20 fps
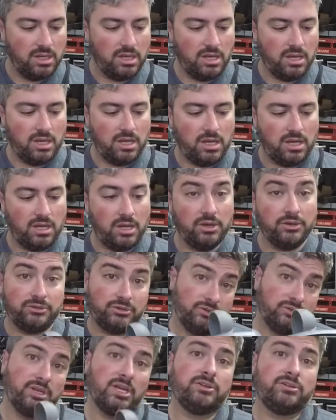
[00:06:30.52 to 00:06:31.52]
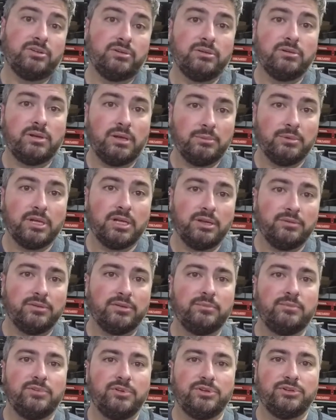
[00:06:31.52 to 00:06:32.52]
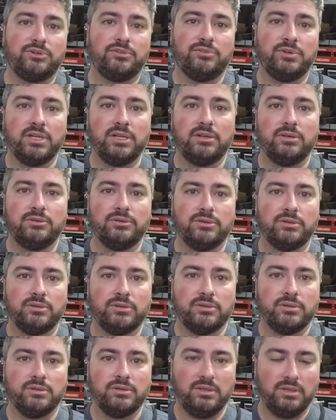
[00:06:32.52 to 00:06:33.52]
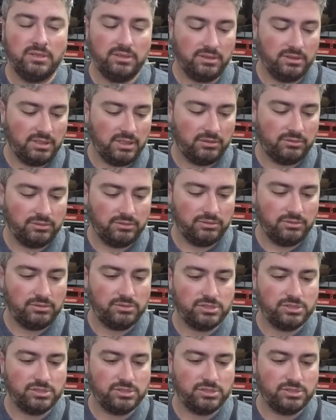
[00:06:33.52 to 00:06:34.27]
Uh, so stay tuned. I'm going to have some future videos and that'll